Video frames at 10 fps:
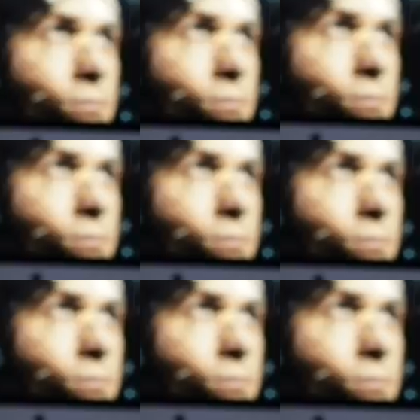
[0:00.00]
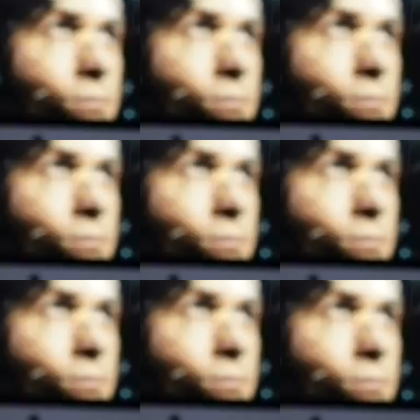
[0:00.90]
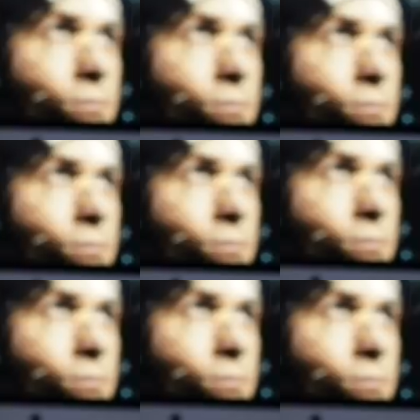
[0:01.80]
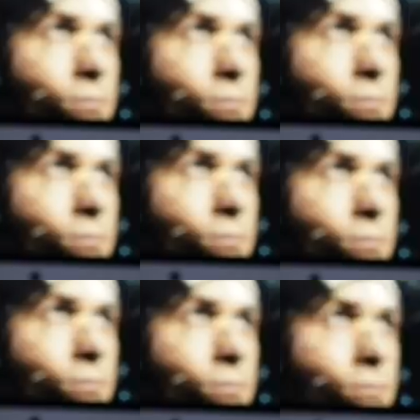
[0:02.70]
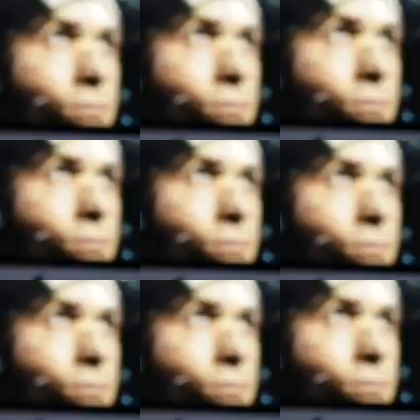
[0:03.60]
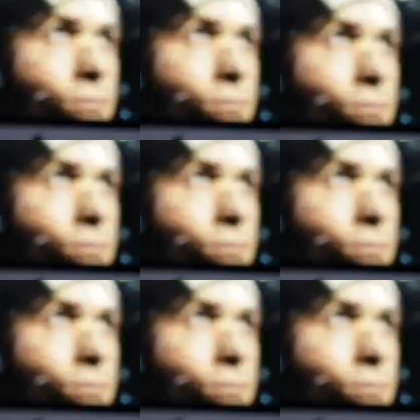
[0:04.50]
(not speaking)